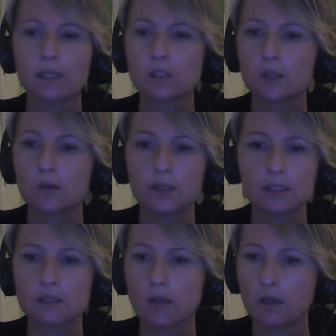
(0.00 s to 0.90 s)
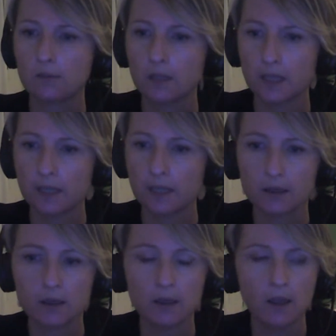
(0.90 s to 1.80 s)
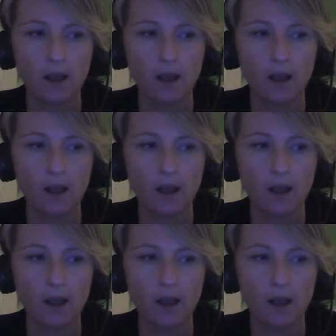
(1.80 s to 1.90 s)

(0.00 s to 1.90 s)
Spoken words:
can do at the start of the year.